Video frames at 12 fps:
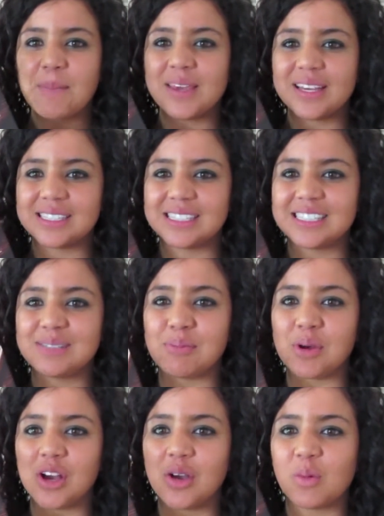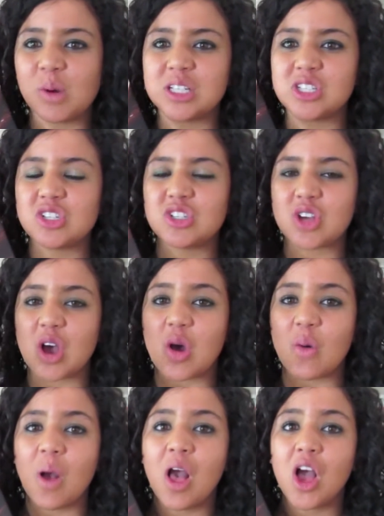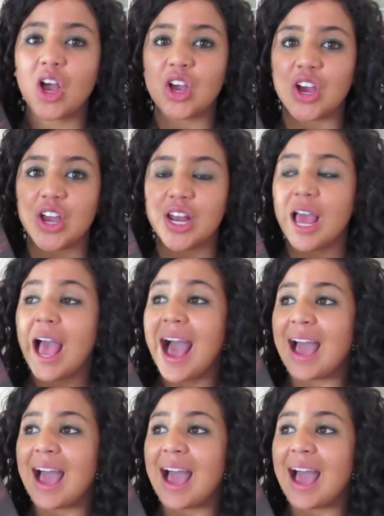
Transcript: because this book was so good.